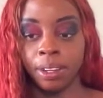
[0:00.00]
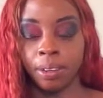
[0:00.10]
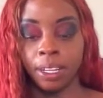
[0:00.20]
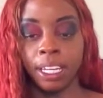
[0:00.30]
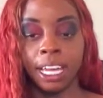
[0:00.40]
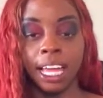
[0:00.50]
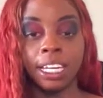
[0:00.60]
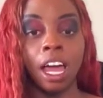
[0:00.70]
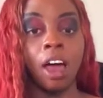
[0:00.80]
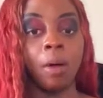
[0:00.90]
But he like,
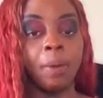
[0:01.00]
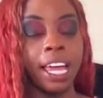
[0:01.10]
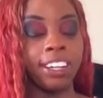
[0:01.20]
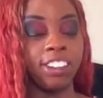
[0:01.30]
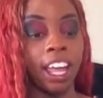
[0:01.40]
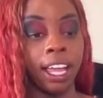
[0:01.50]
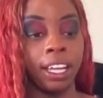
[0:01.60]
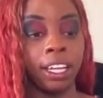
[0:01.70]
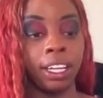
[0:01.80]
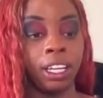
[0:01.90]
nah, Blackjack.
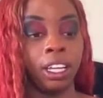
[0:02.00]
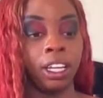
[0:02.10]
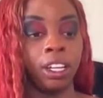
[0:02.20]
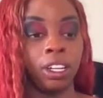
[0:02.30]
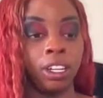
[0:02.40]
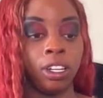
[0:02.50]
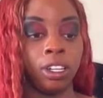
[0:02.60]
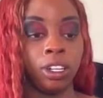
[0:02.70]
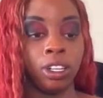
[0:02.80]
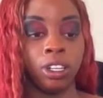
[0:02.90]

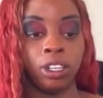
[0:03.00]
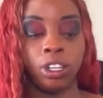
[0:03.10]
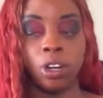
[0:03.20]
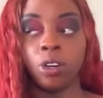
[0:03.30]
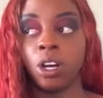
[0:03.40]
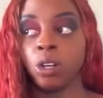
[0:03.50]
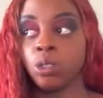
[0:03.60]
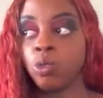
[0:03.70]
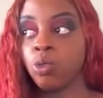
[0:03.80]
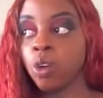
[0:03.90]
Don't go
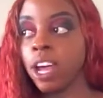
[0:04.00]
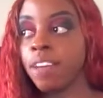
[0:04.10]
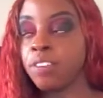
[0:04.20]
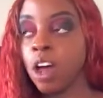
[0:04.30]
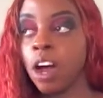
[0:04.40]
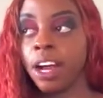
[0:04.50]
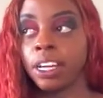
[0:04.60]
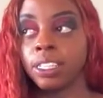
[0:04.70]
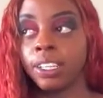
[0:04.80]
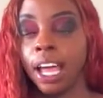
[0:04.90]
through
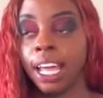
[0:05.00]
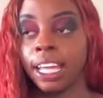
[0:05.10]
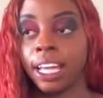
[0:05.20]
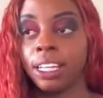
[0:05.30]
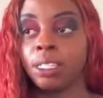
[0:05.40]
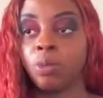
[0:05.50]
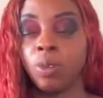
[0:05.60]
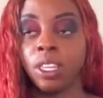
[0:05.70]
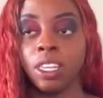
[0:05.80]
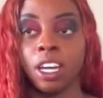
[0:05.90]
graveyards, I guess,
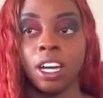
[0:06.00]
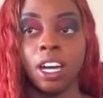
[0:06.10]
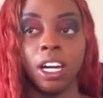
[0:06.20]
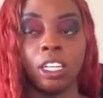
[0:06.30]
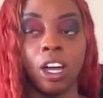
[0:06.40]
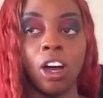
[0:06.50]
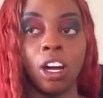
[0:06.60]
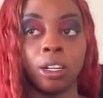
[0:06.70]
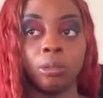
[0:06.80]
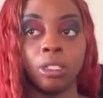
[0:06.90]
with uh,
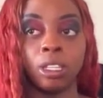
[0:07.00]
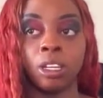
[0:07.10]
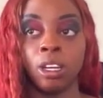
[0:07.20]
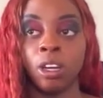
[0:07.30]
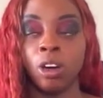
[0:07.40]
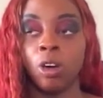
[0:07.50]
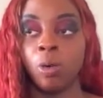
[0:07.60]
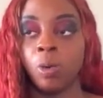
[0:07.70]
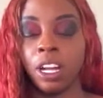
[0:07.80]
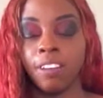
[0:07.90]
alarms or
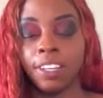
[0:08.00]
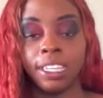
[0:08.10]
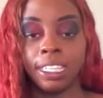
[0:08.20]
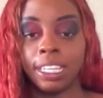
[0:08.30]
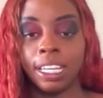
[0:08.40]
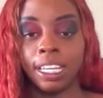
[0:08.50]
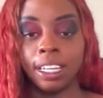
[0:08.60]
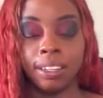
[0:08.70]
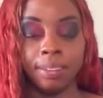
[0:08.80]
whatever he said.